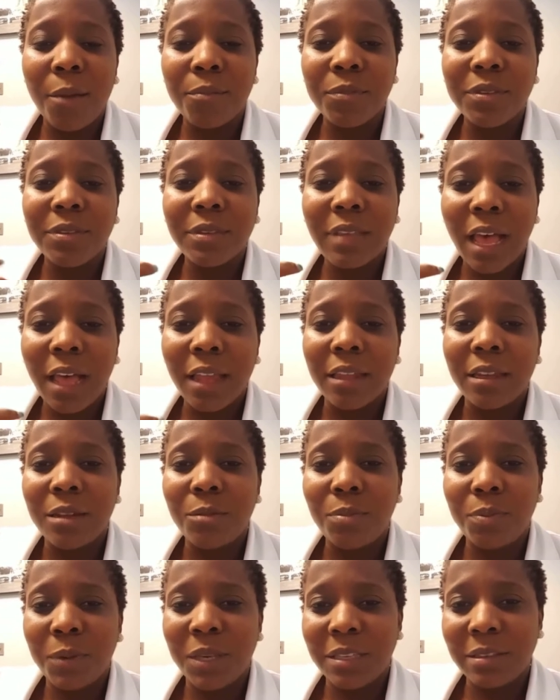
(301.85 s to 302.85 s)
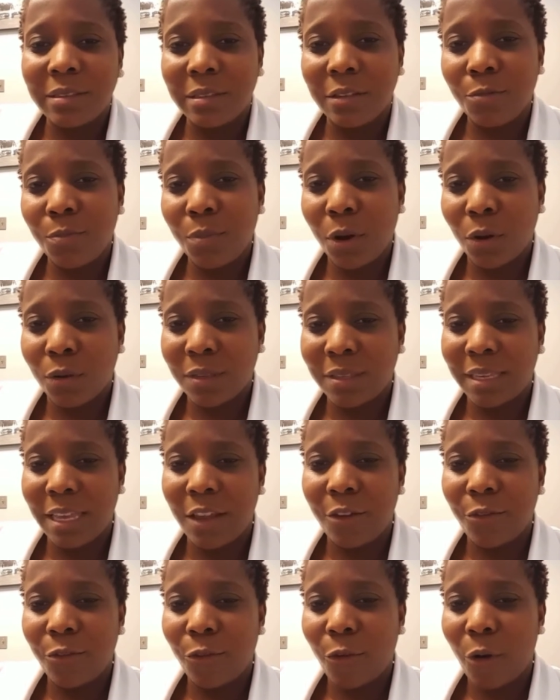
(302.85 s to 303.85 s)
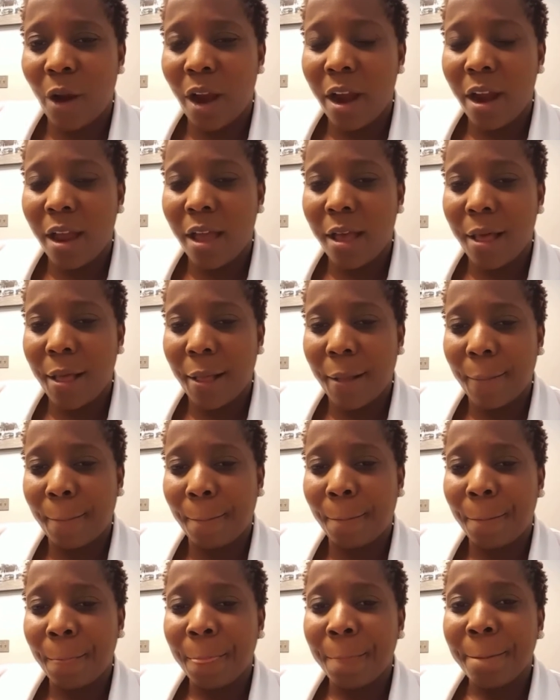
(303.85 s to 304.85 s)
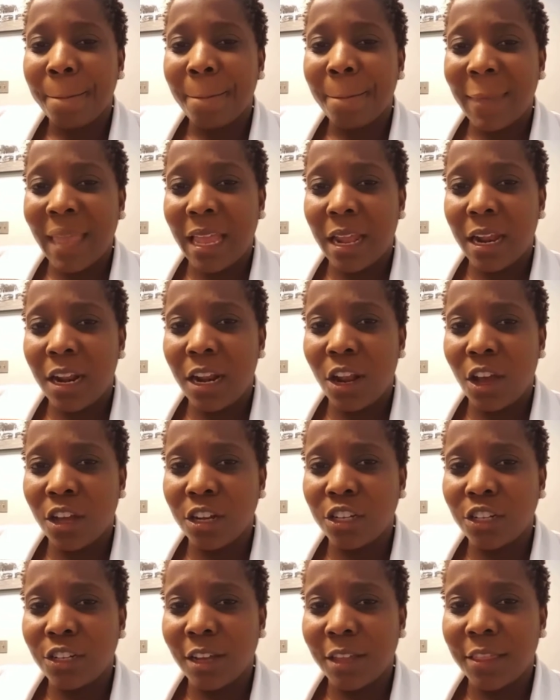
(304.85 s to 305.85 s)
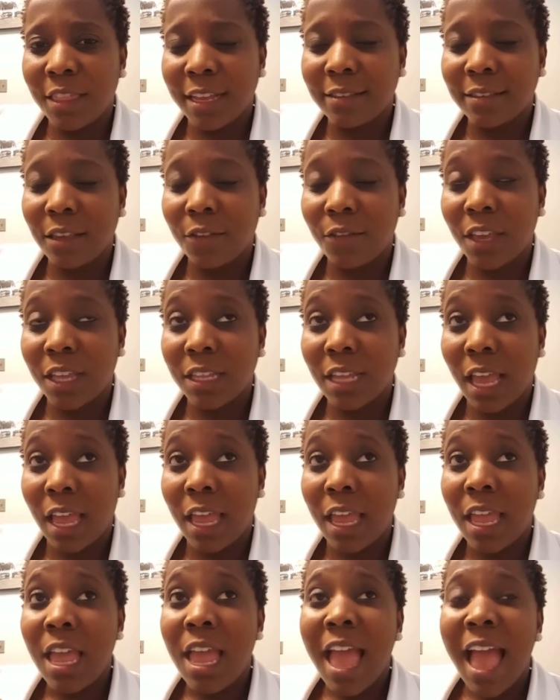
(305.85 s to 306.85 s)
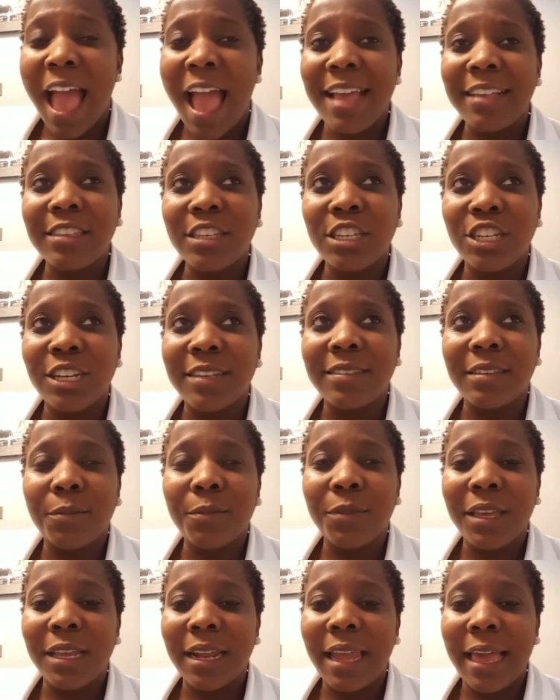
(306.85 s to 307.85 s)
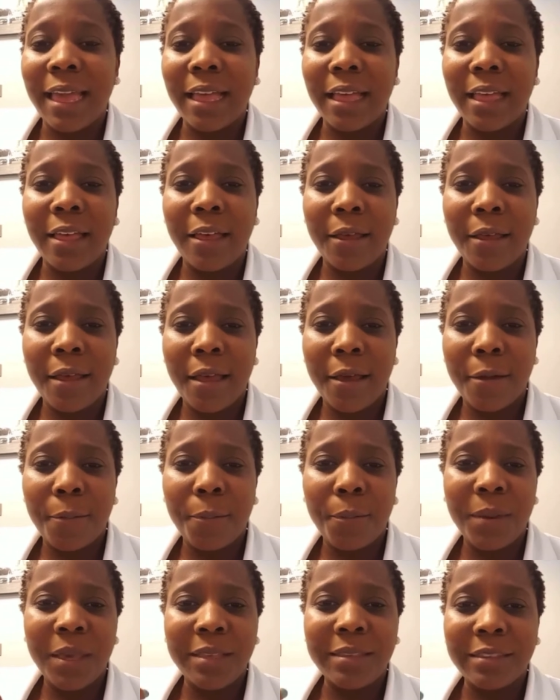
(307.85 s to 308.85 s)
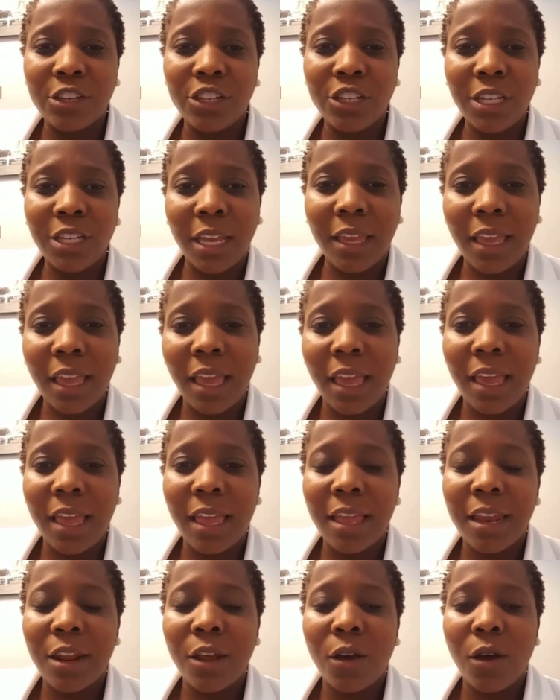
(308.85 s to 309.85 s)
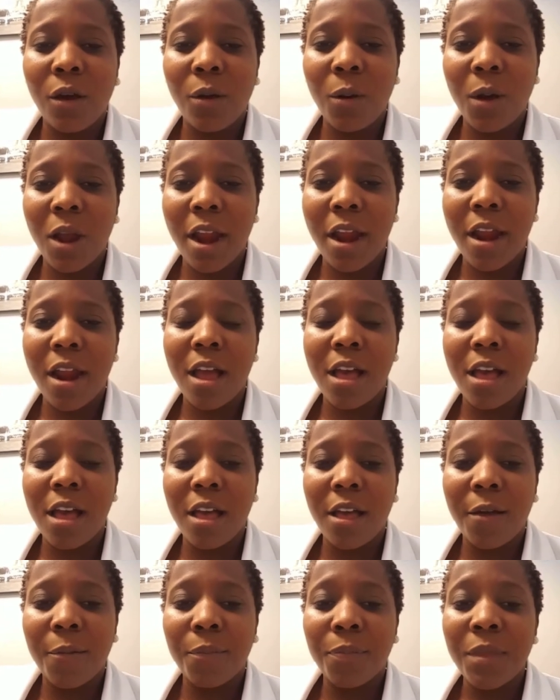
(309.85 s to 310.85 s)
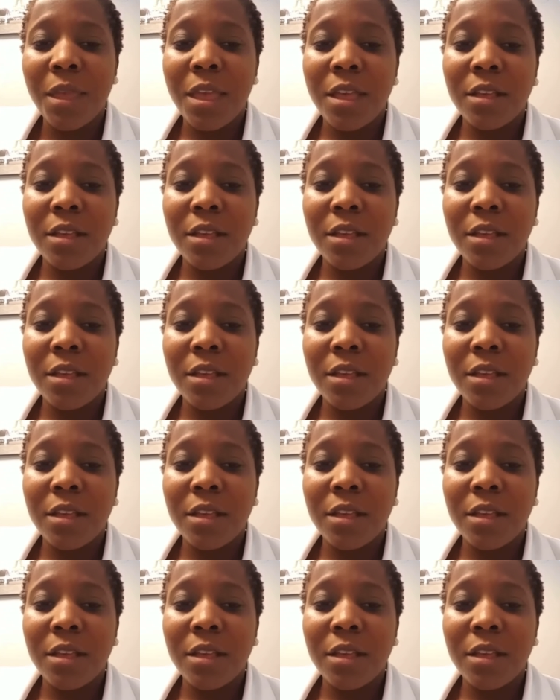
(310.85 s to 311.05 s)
solid piece of protein for lunch on Thanksgiving Day. I suggest something like a piece of chicken or a